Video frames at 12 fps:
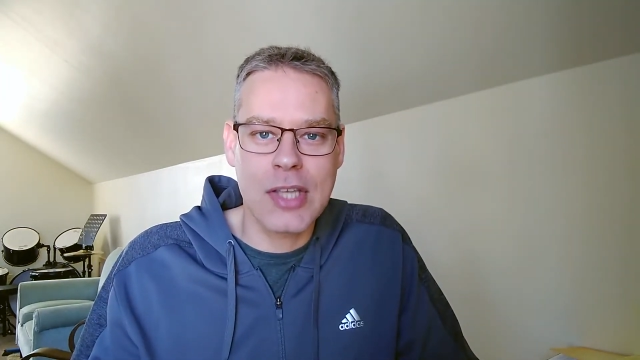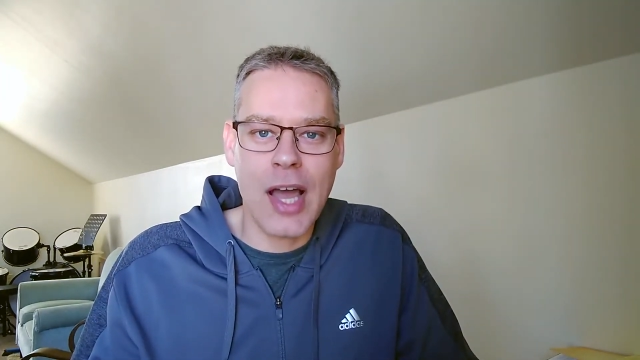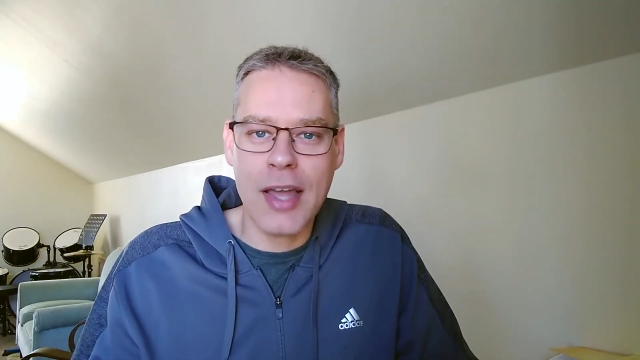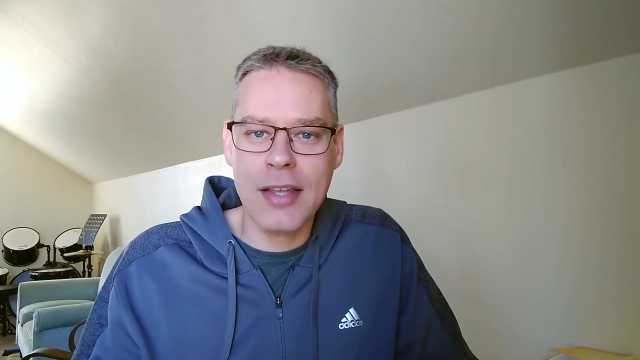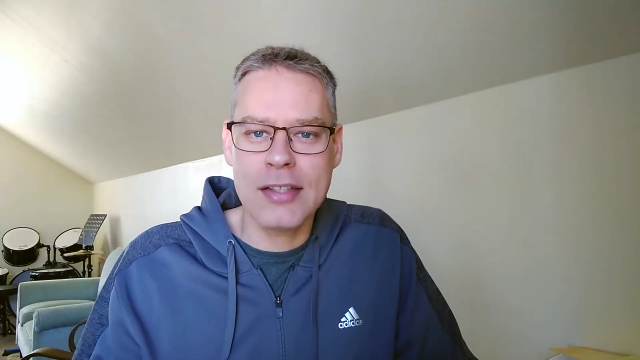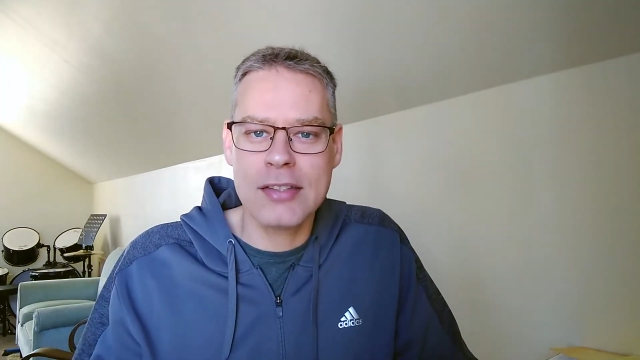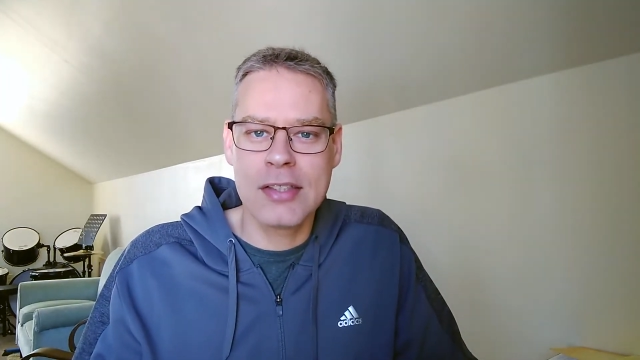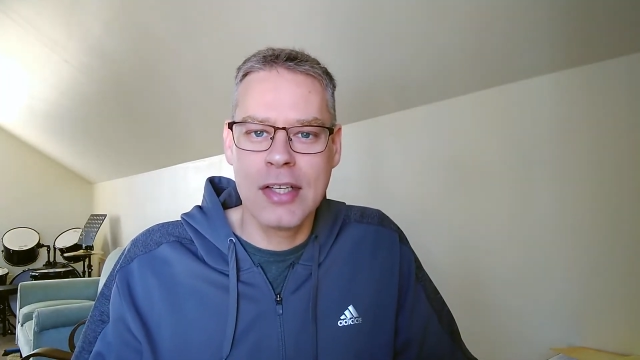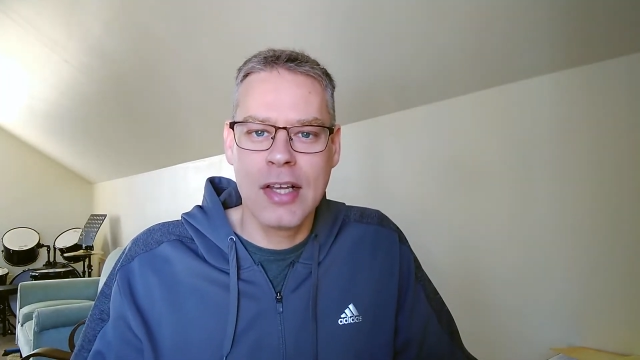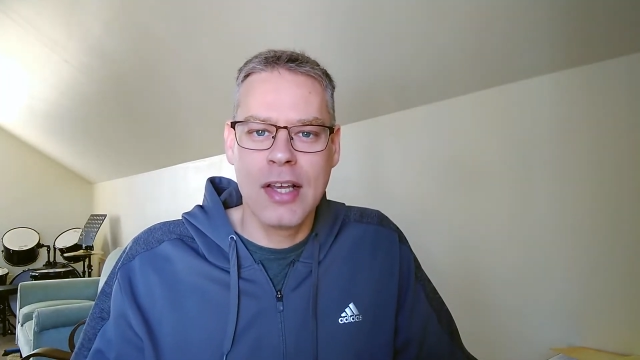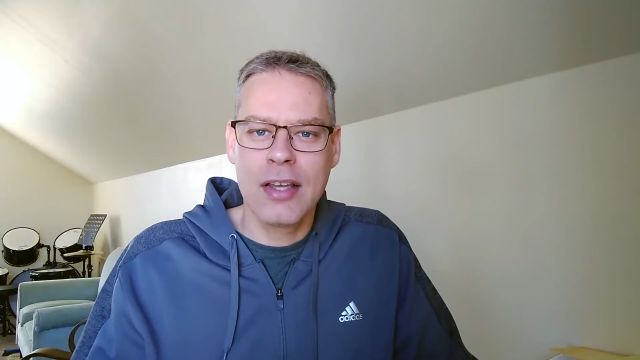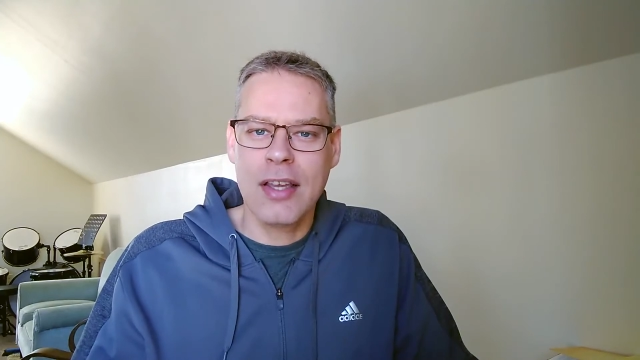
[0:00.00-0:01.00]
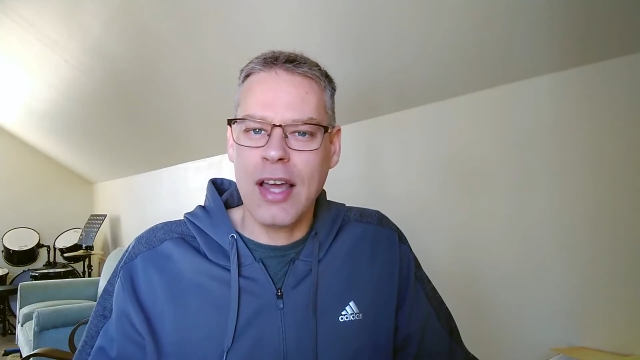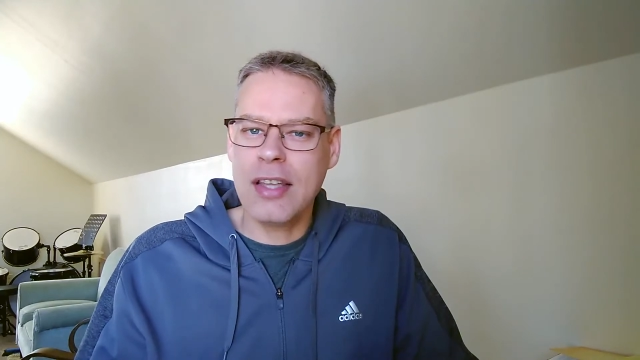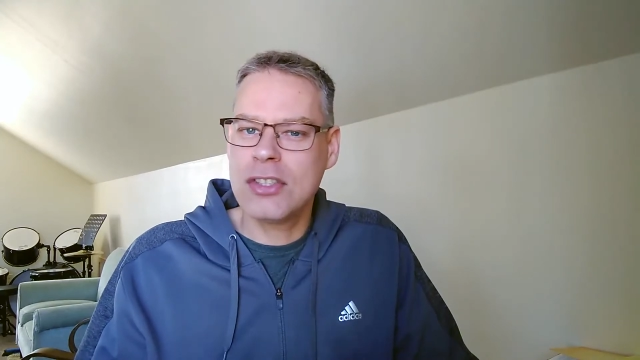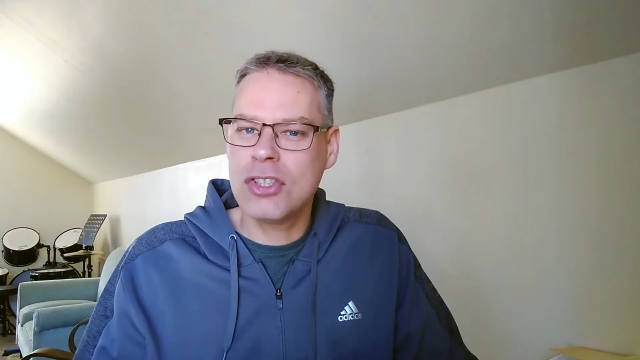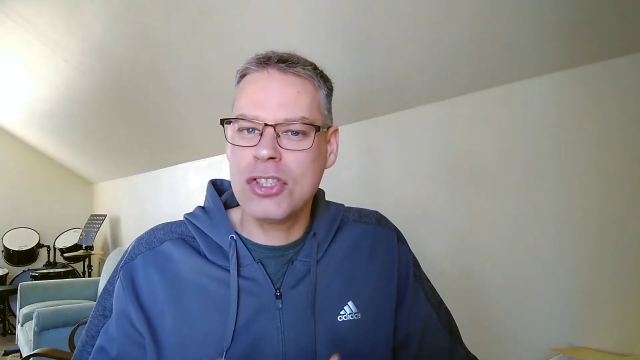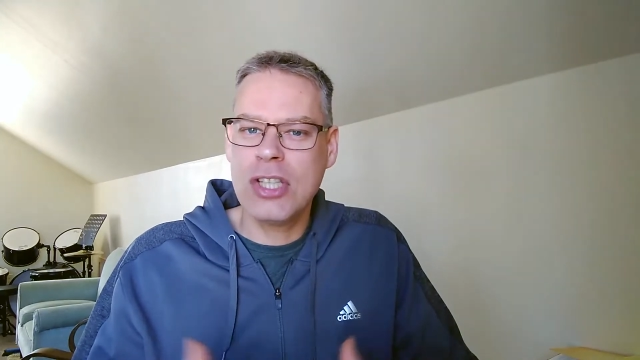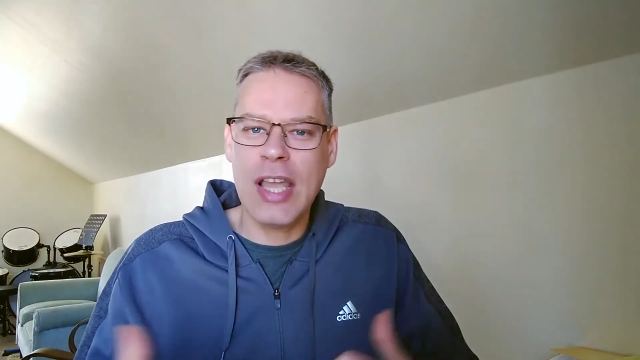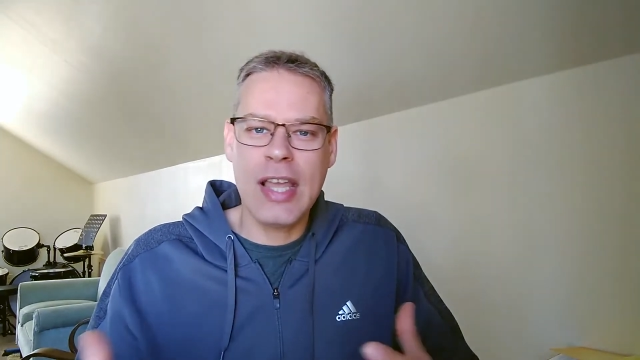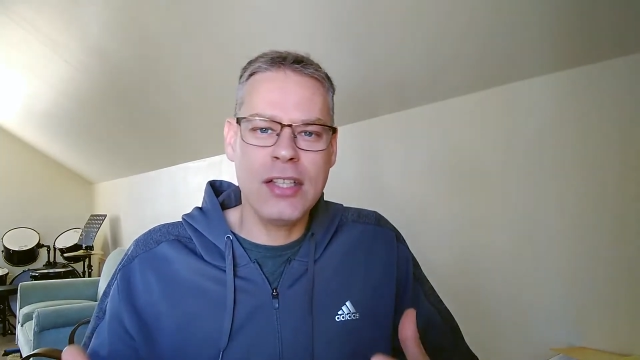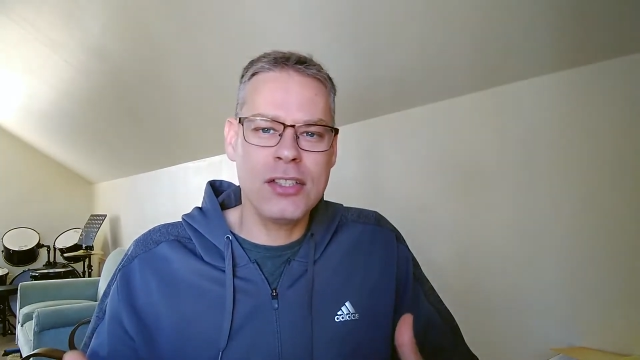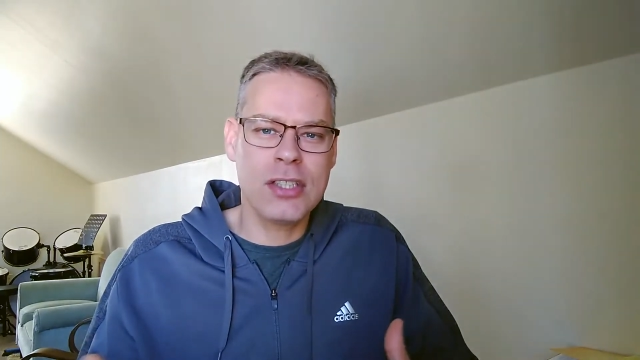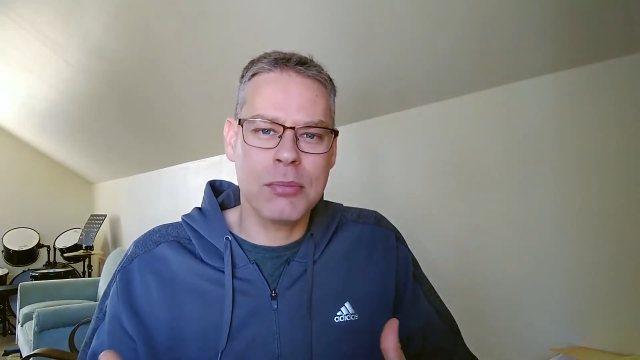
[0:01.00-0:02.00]
God has
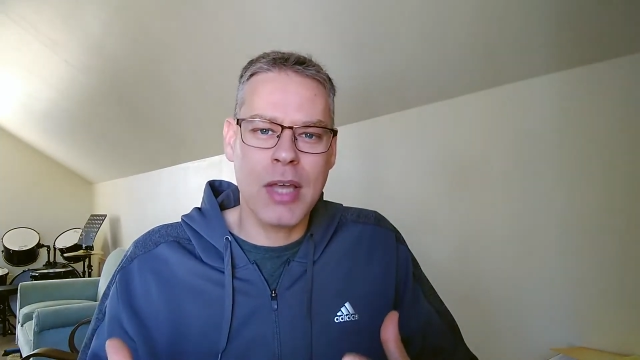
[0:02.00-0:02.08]
changed him.